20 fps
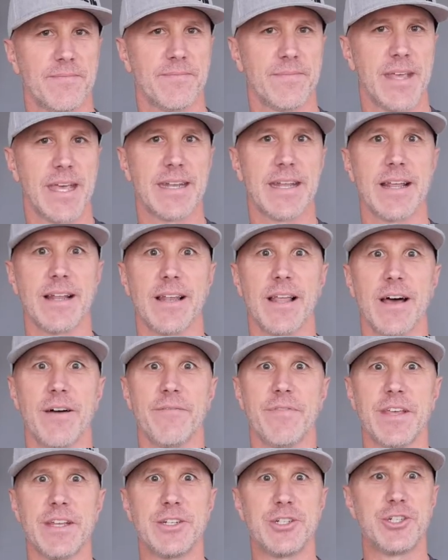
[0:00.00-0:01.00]
And I
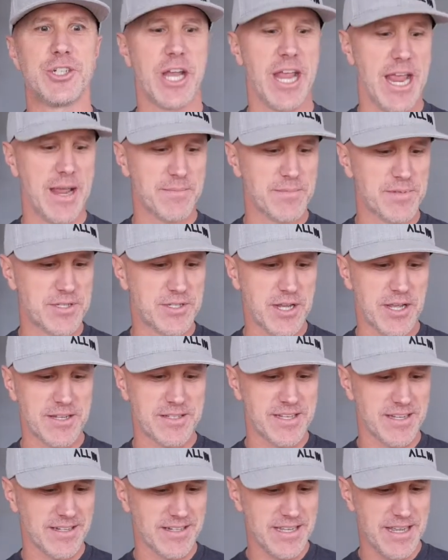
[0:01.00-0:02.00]
love that James
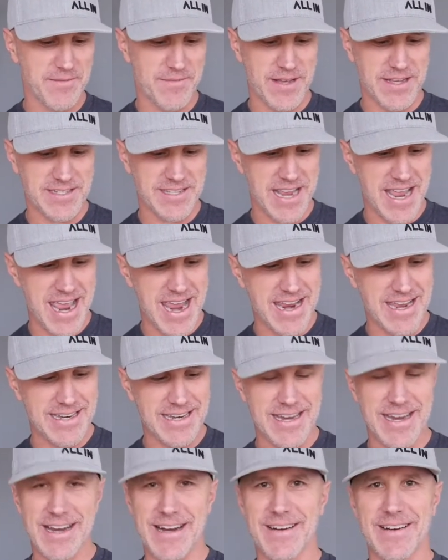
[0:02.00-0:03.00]
doesn't leave us hanging
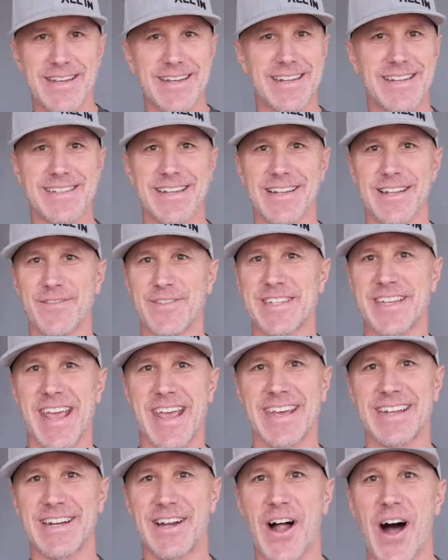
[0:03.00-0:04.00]
here. He doesn't leave us
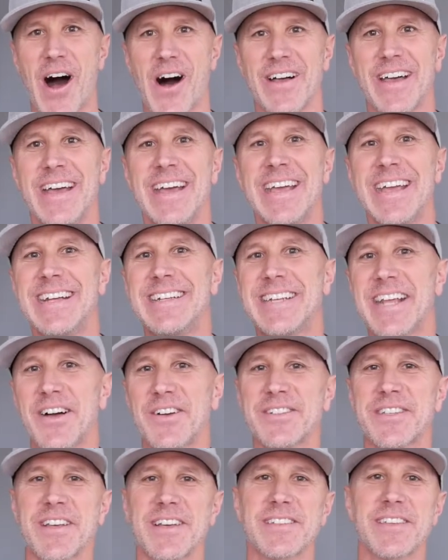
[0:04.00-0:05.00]
hanging at all. He
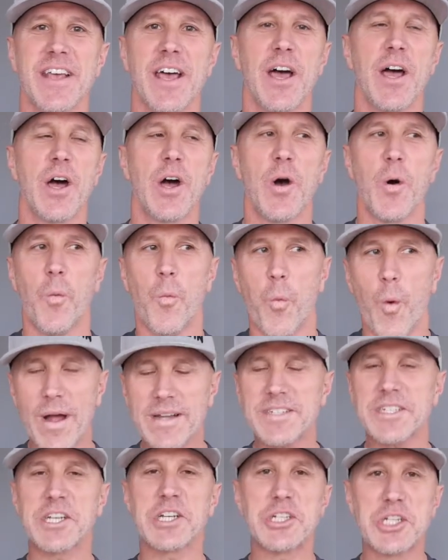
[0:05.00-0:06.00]
tells us
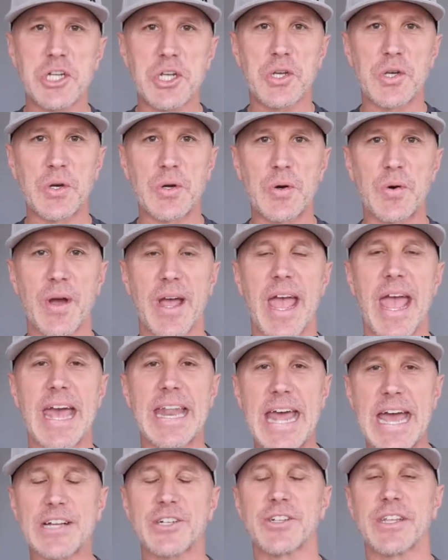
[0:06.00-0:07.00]
what to do
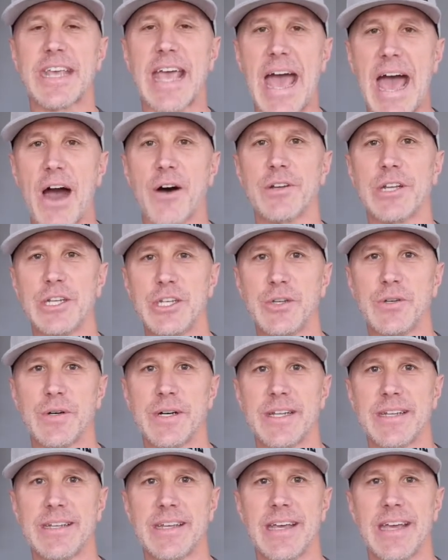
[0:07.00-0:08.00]
and actually how to do
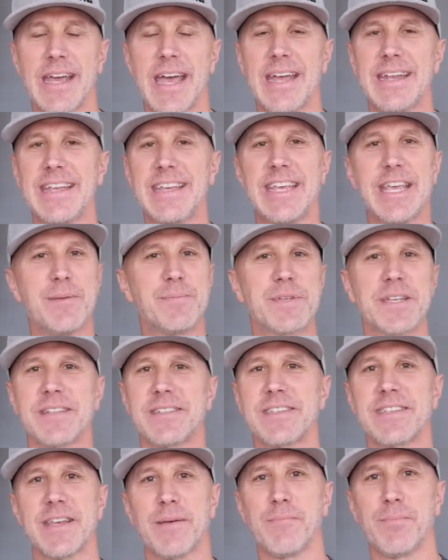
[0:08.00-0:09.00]
it. And he keeps it
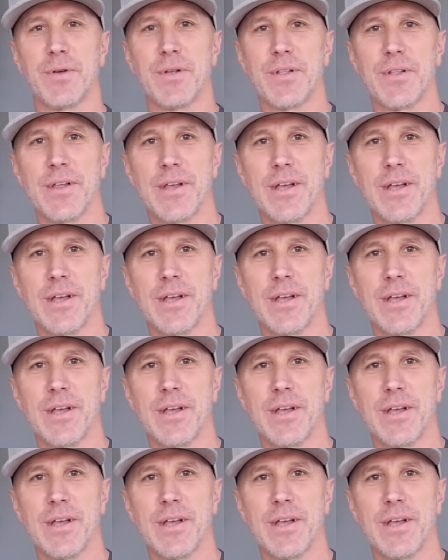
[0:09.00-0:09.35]
simple.